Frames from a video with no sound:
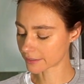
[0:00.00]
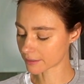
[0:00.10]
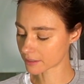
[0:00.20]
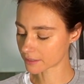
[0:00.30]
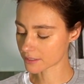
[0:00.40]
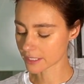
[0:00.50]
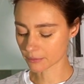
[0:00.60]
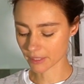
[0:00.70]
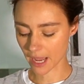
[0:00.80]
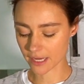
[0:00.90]
a
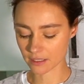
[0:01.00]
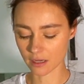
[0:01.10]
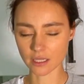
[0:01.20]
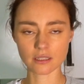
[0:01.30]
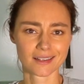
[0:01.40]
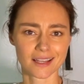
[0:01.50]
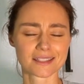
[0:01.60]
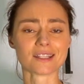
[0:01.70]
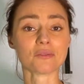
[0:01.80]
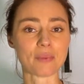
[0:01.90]
little bit ice on it.
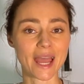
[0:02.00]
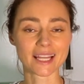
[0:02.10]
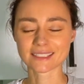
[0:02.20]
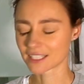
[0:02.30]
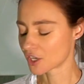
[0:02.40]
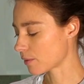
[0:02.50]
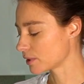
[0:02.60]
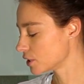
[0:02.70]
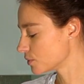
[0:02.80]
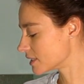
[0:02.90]
It's not bad. I
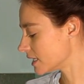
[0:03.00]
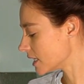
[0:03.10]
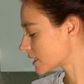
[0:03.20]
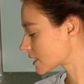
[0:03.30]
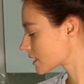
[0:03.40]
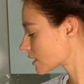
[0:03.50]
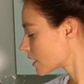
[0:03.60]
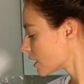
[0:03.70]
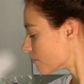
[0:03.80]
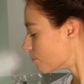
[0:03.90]
will use these
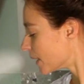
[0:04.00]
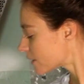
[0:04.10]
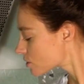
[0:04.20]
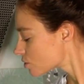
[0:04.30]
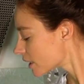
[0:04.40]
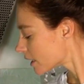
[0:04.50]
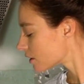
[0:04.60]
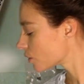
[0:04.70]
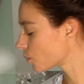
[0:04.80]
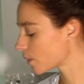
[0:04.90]
mixed
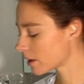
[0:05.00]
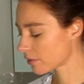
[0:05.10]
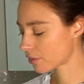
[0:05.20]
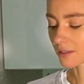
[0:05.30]
together with